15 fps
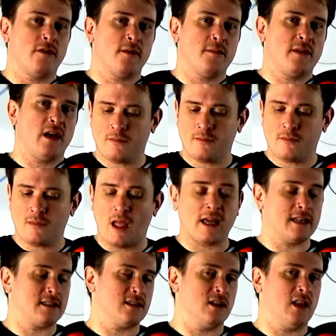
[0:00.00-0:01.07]
there. I
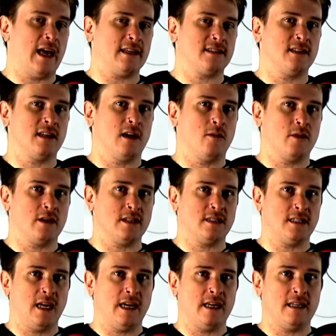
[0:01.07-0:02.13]
guess the last thing I want to
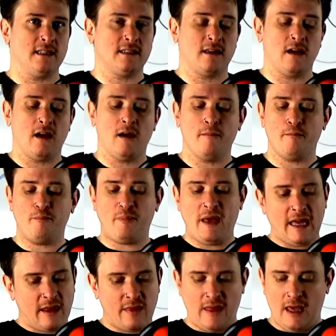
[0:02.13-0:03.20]
say is
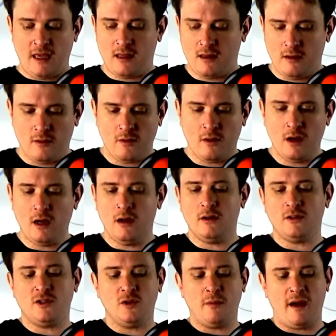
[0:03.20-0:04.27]
big thank you
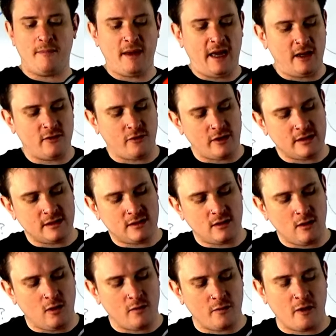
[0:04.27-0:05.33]
to my patrons
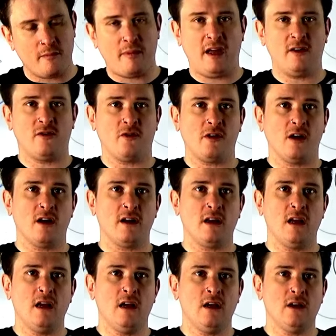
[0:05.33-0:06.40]
over at Patreon.
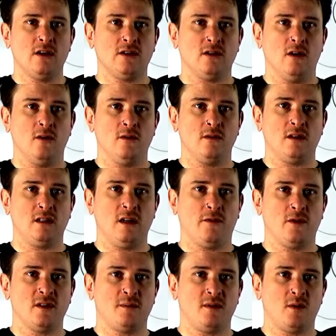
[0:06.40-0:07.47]
So the
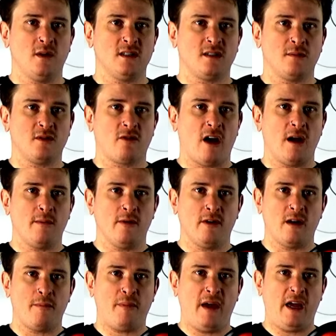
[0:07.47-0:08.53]
difference between a subscriber and
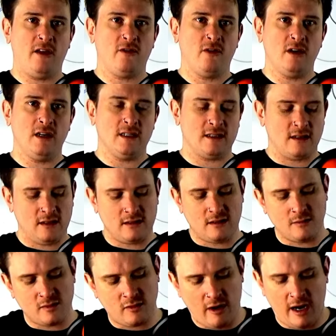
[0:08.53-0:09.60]
a patron is the
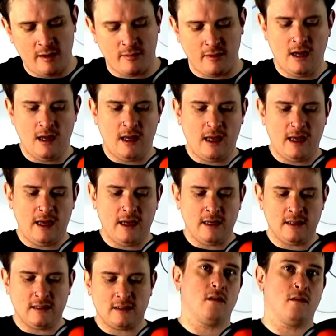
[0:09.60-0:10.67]
subscriber is